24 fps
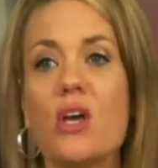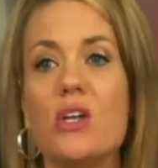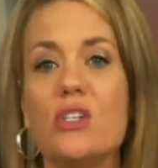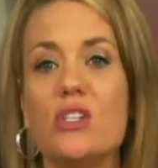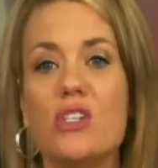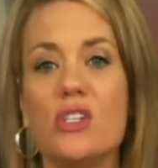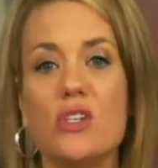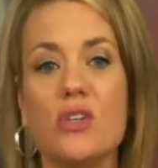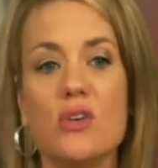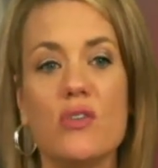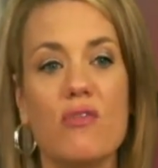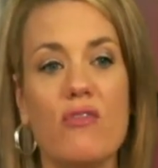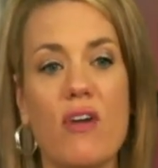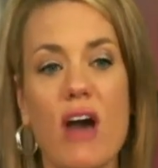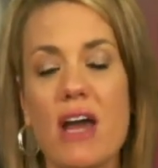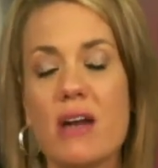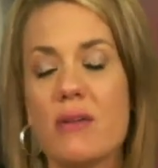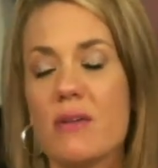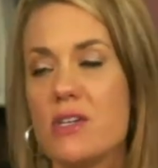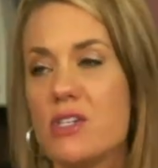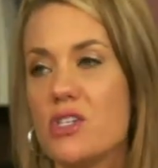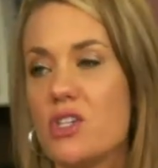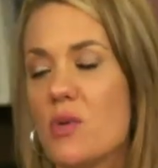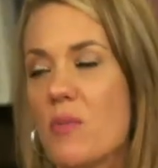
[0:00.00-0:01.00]
to
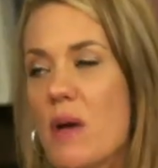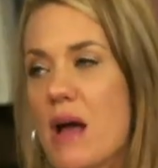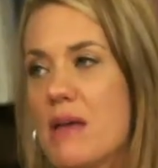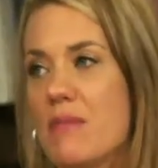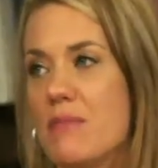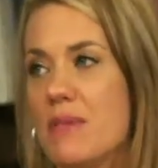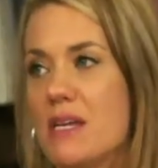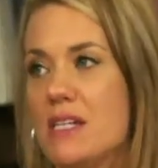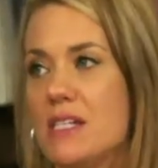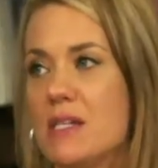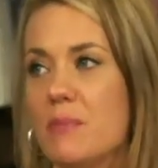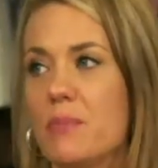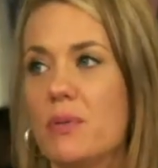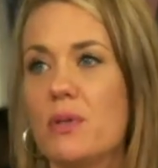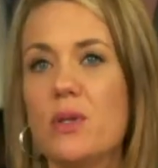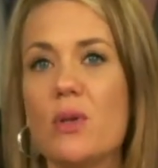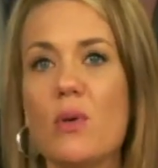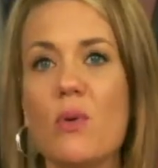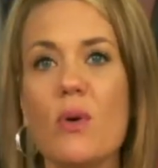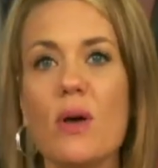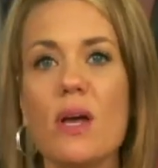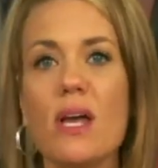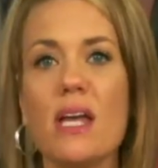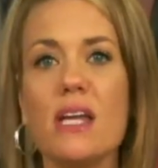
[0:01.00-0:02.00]
veterans who might be
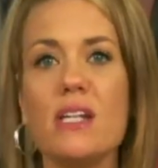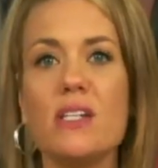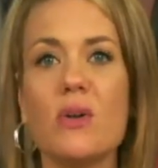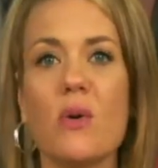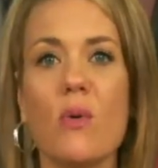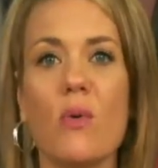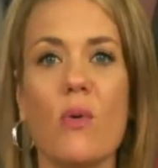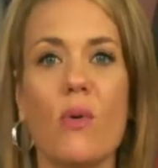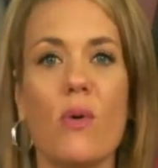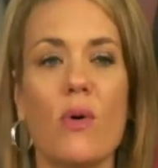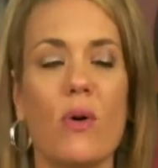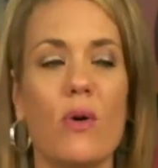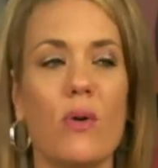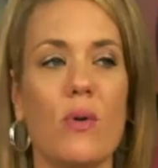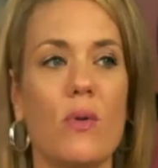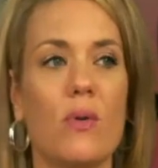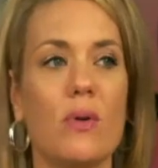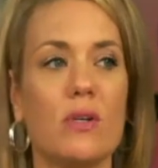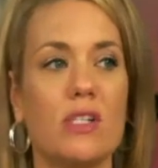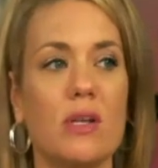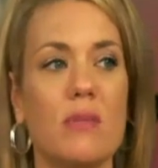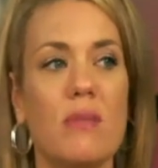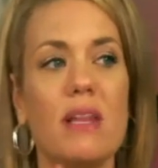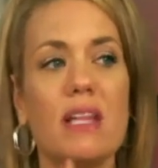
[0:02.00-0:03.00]
deployed or,
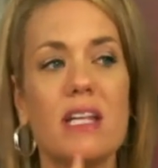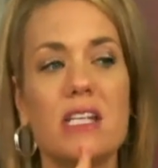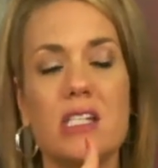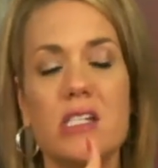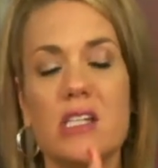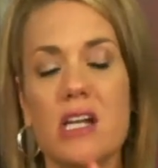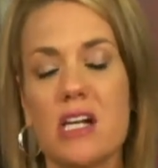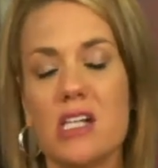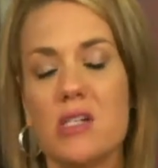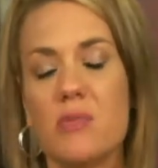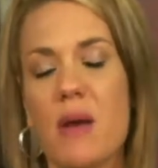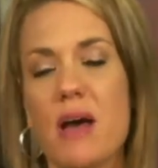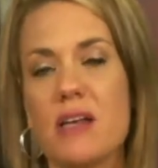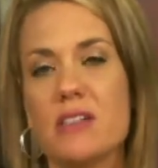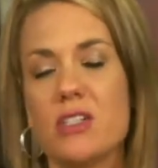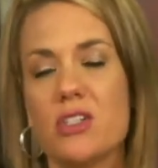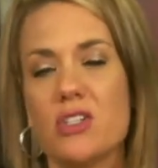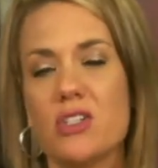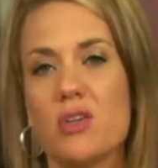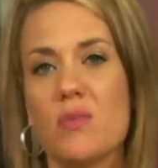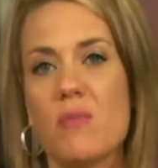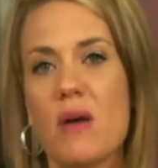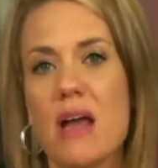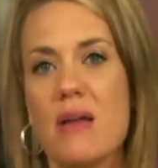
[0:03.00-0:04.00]
or to military
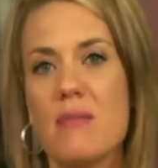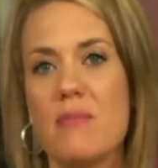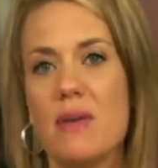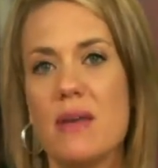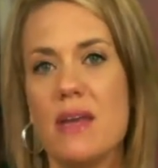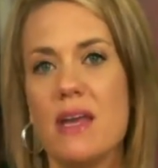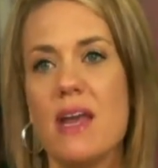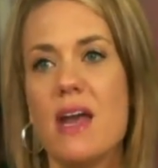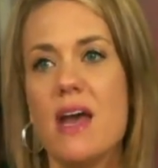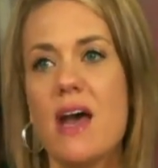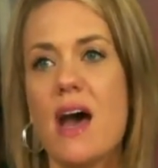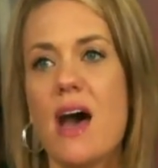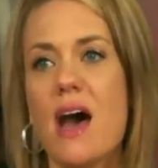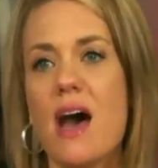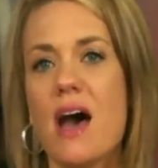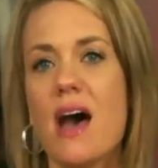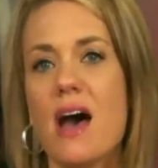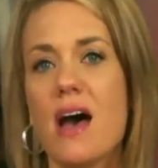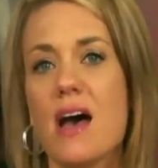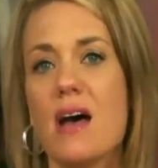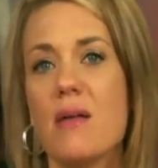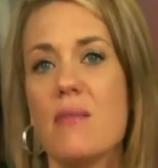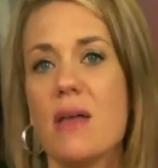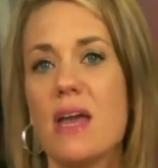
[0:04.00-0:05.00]
spouses who might be
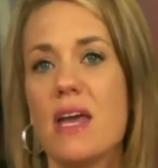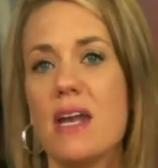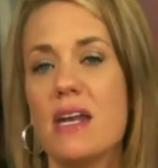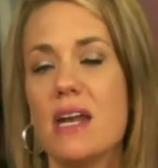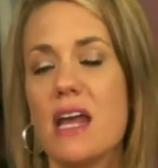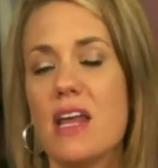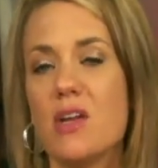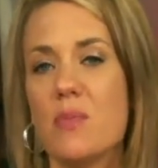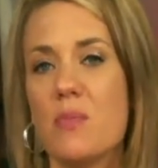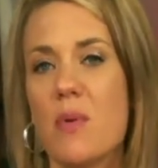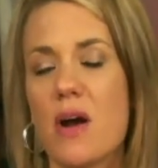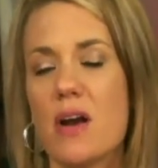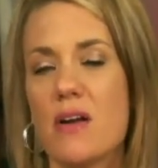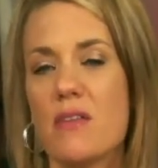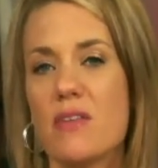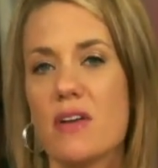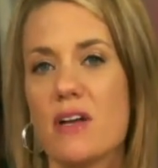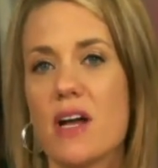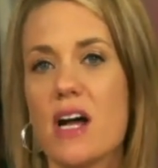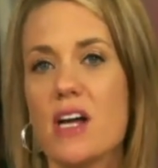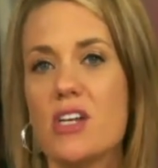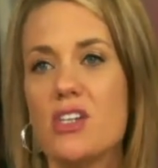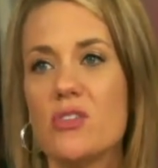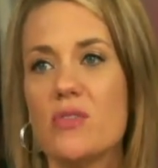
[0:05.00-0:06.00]
um, in another part of the
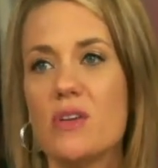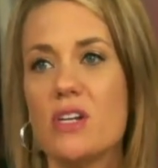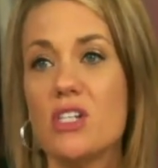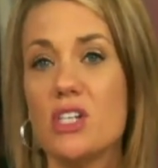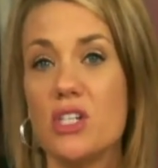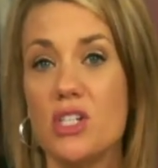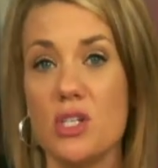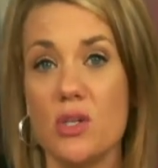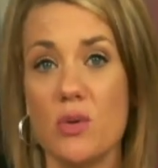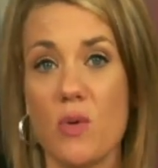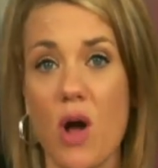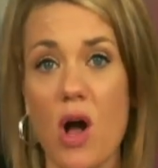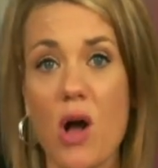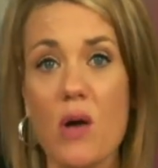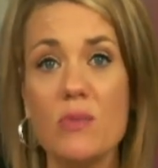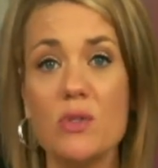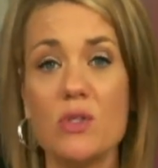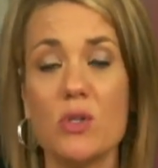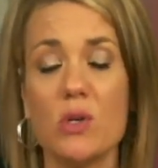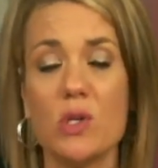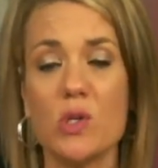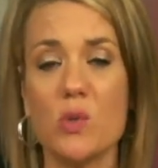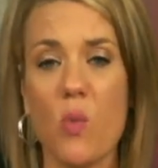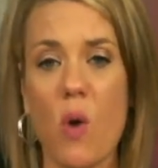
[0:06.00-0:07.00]
country, to do home
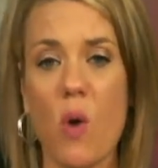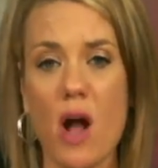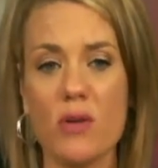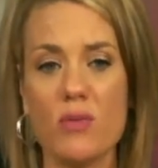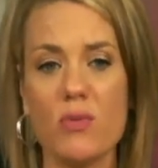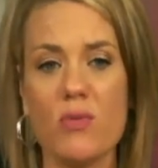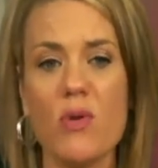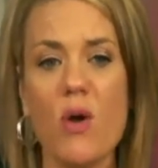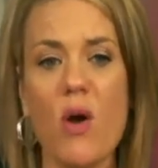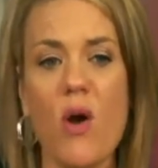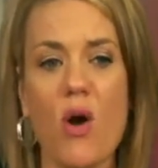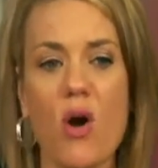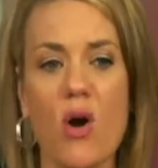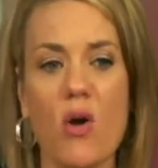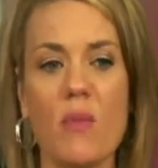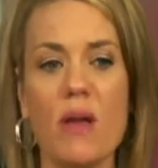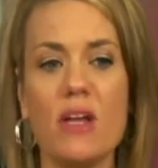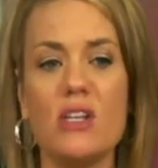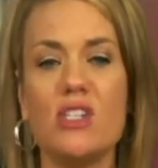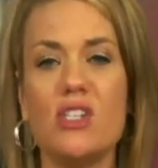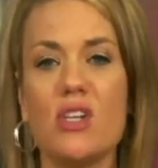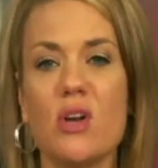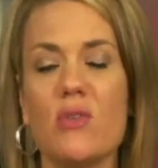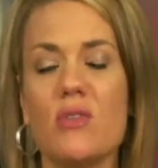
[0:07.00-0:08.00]
tours, walk through the home
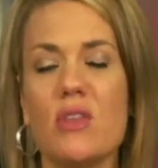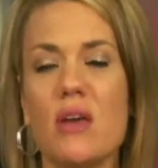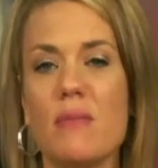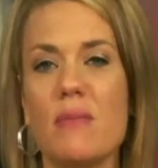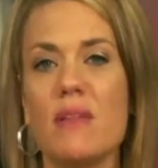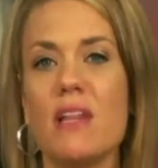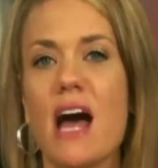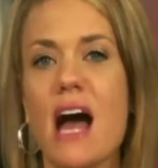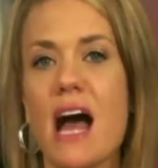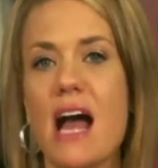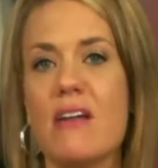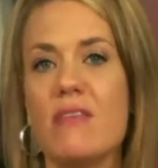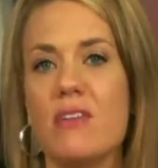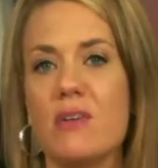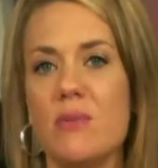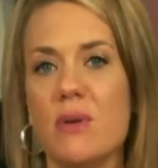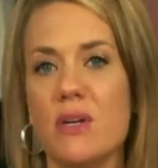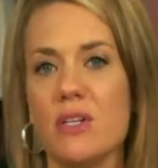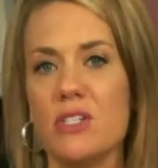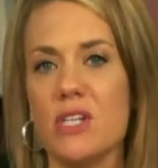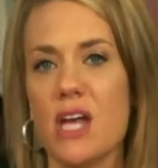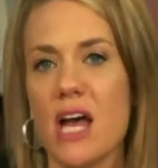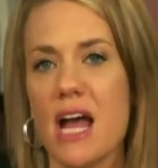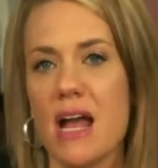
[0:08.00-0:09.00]
and show them live in
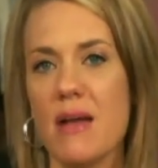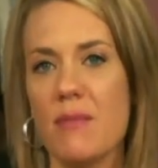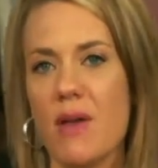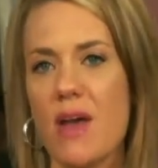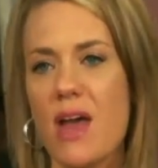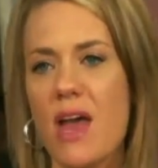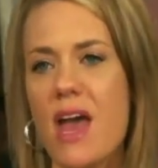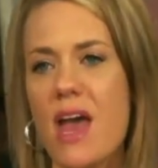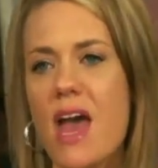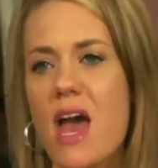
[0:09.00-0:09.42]
real time.